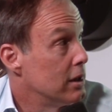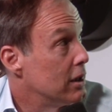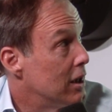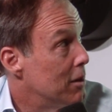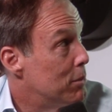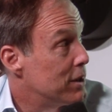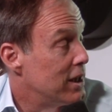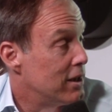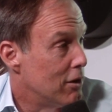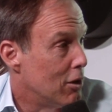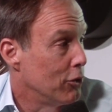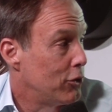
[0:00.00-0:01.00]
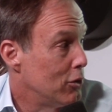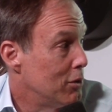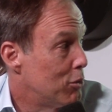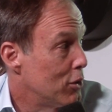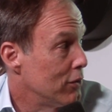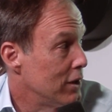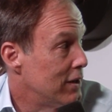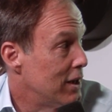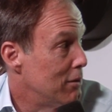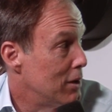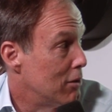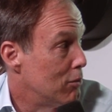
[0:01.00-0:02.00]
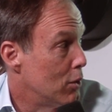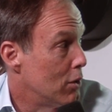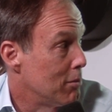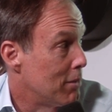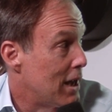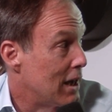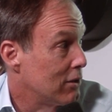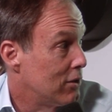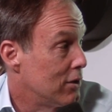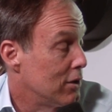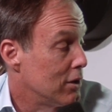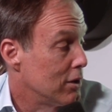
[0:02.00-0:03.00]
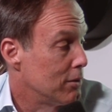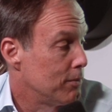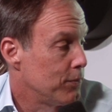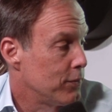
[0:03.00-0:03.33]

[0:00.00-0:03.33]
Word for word: Uh, but then also importantly, they are rolling back the